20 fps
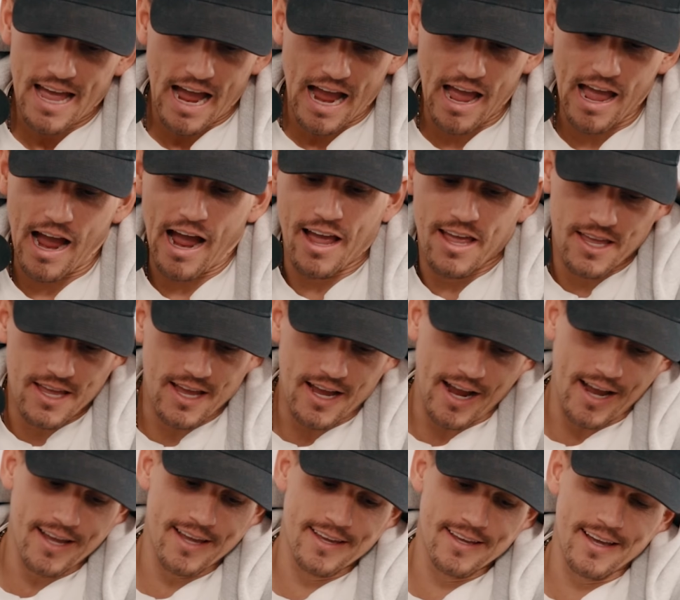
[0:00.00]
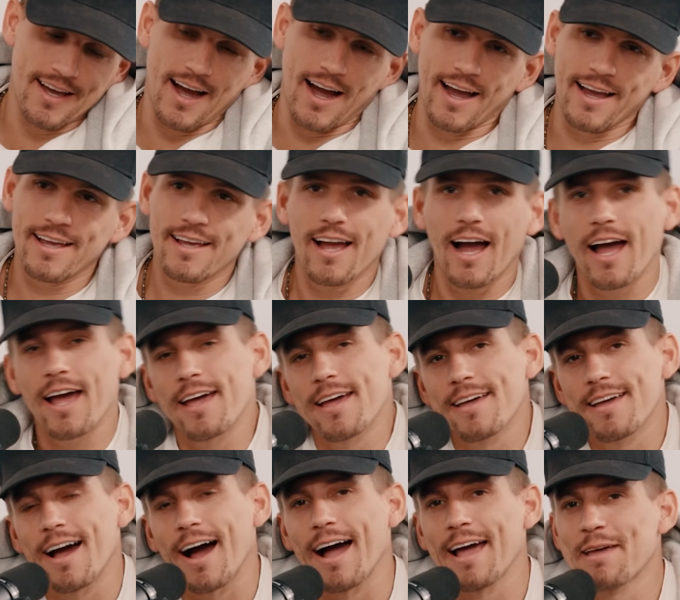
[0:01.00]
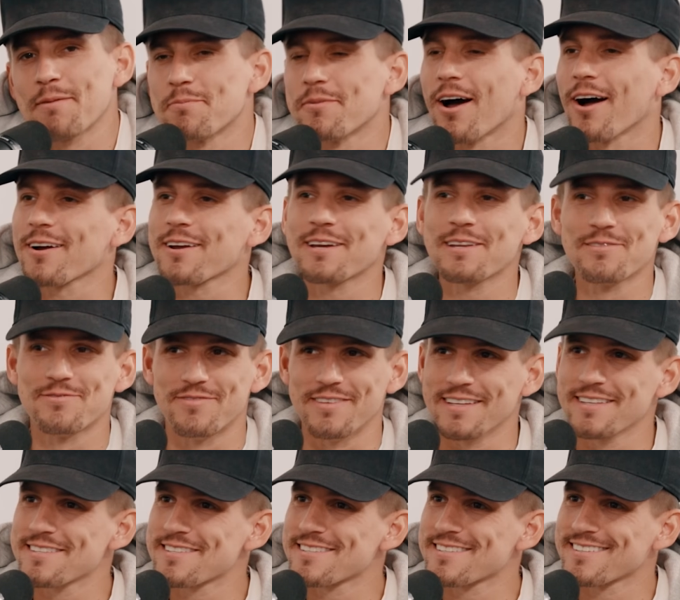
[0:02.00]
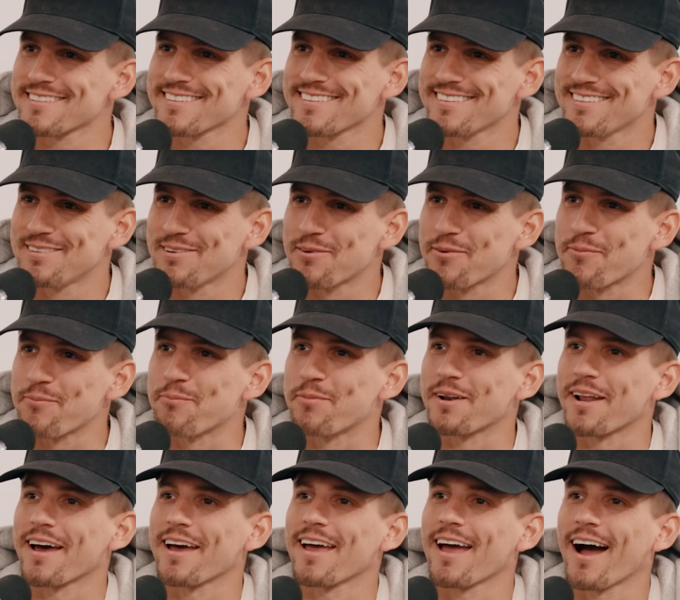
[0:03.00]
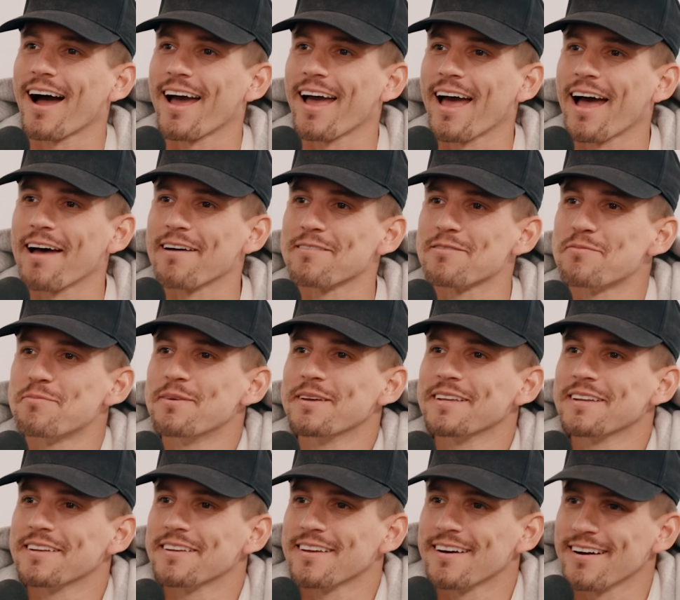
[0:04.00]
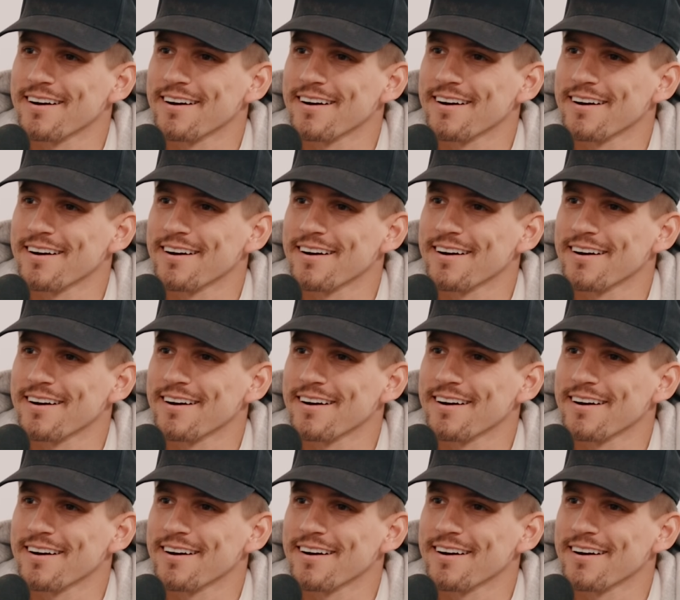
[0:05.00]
I am not convinced, but I have been